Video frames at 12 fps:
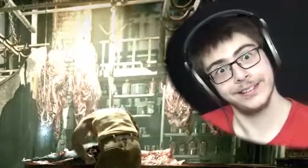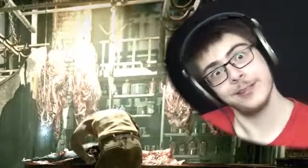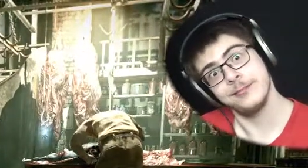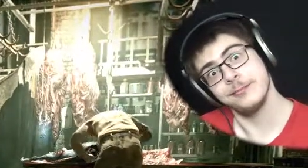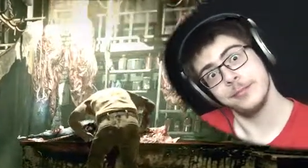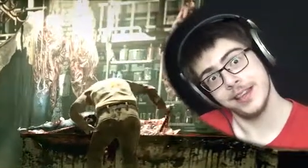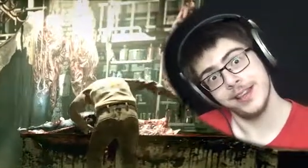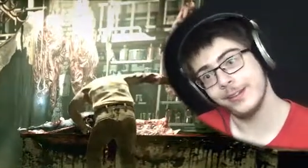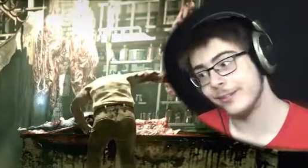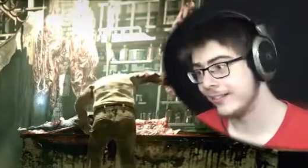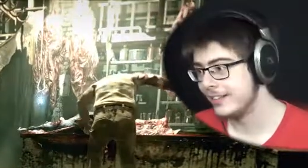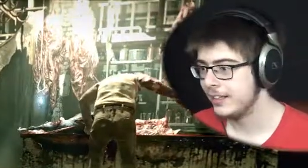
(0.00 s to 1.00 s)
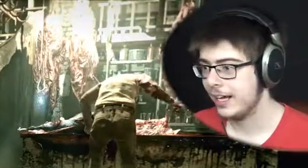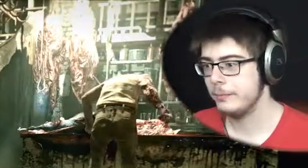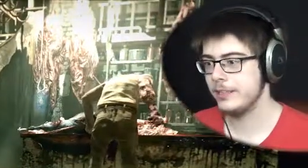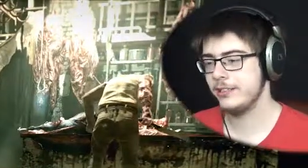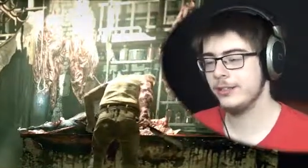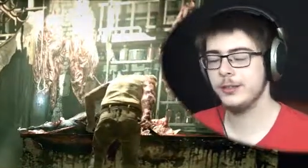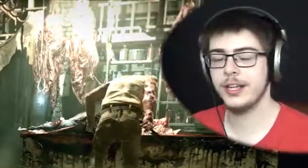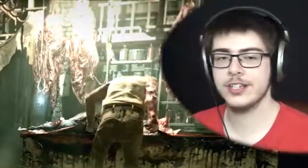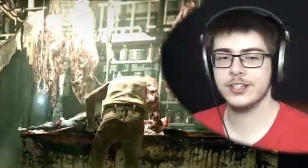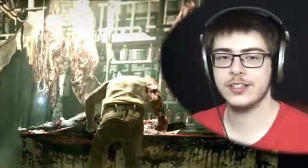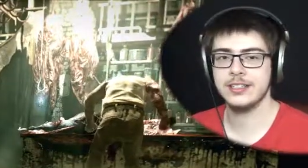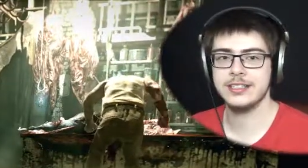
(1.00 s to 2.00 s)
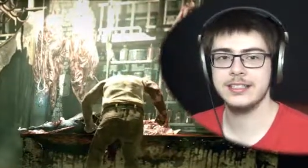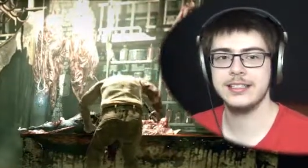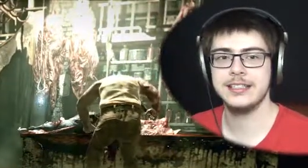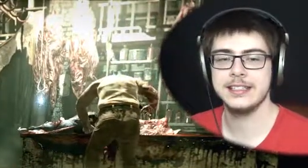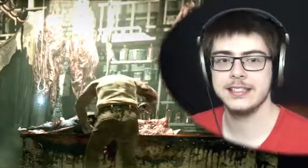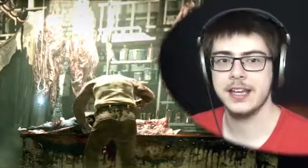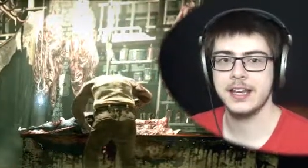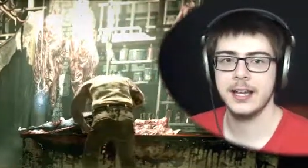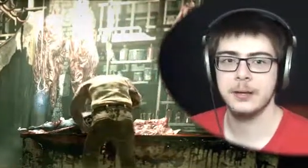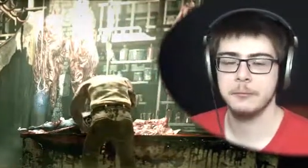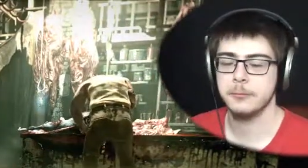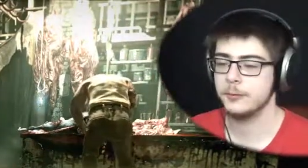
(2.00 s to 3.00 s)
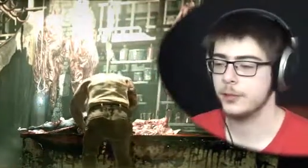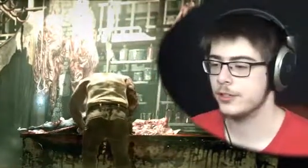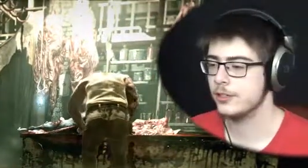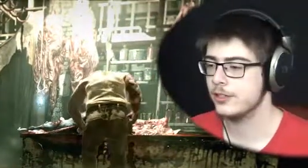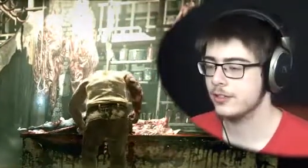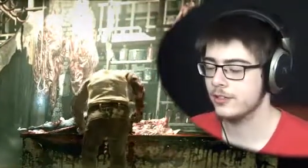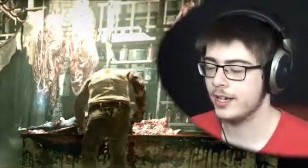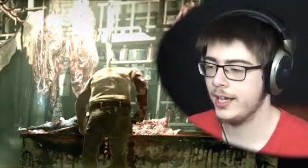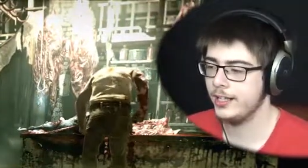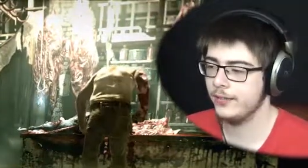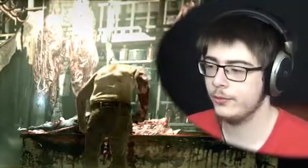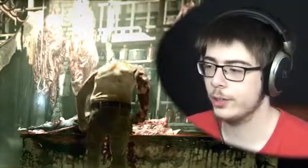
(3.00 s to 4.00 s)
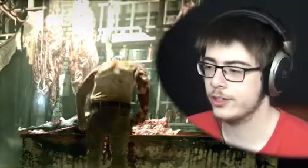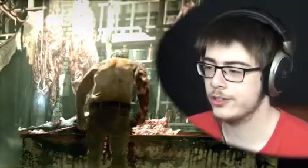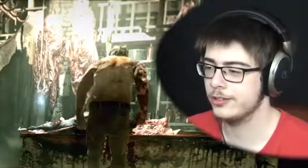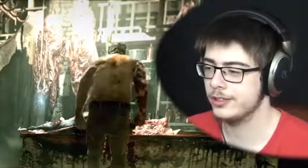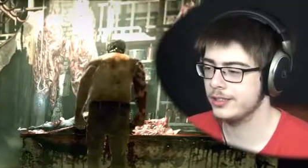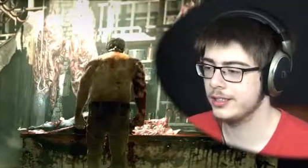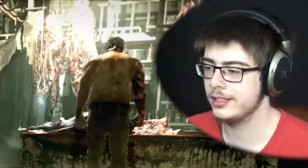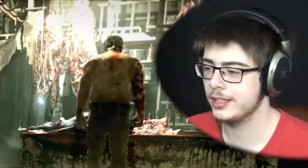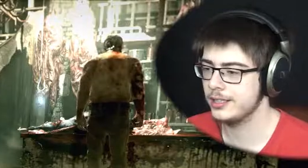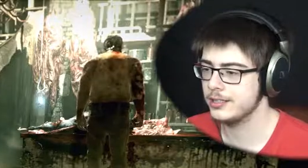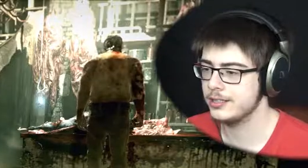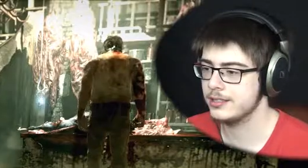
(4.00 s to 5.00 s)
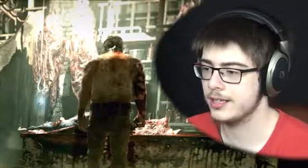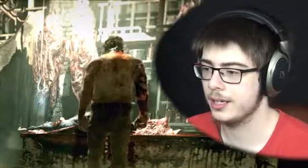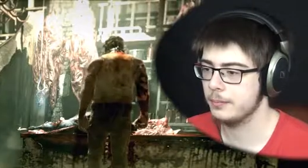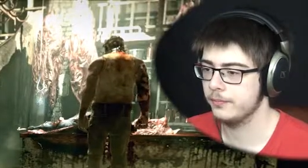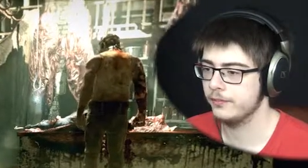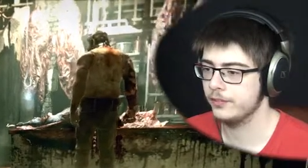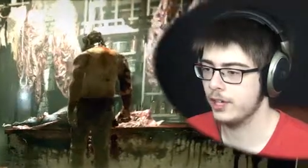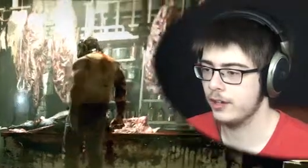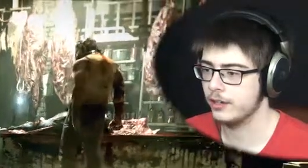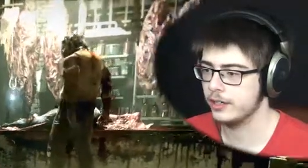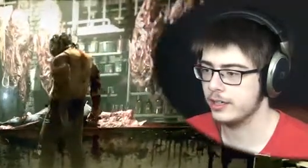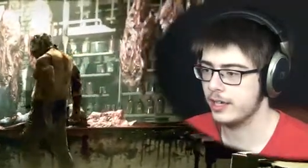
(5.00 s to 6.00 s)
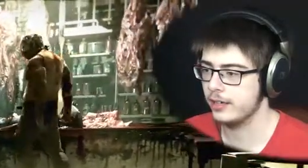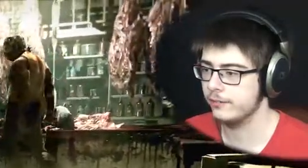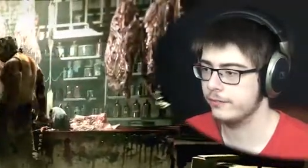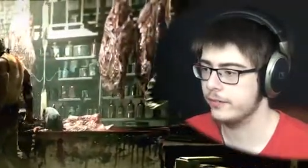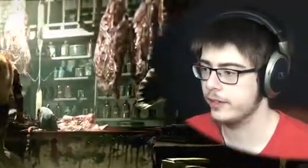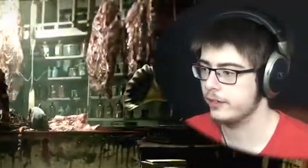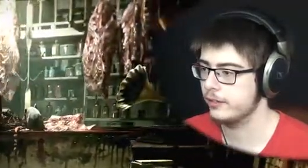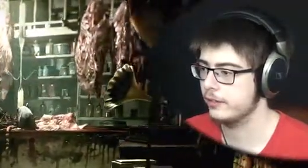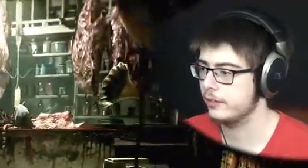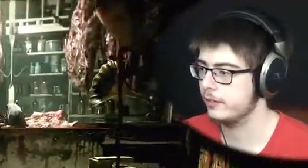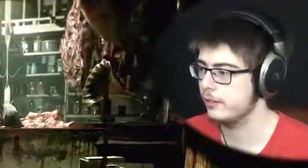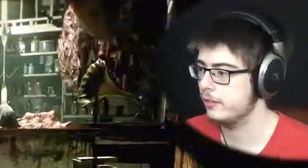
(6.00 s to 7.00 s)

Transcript: and comment below. I mean, you don't actually see the setup, which I never actually did any setup vloggy kind of things.